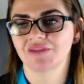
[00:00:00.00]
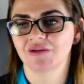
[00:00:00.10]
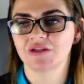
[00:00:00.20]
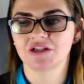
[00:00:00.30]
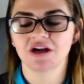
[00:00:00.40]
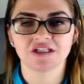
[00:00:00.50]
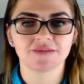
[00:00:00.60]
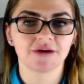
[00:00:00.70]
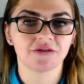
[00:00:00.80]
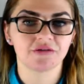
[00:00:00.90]
We talked
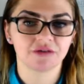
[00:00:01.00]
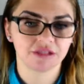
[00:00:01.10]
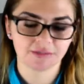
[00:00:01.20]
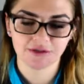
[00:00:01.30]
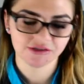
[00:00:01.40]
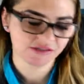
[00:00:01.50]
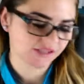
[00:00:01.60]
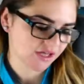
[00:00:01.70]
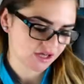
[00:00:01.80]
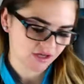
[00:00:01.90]
about clippers,
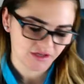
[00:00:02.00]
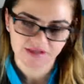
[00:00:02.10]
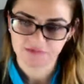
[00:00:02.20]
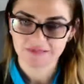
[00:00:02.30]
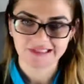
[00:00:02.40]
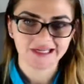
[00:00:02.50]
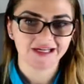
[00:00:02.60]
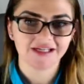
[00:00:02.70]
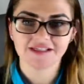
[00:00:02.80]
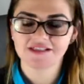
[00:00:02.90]

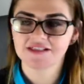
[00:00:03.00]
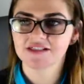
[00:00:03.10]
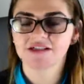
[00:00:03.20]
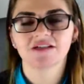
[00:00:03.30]
blades,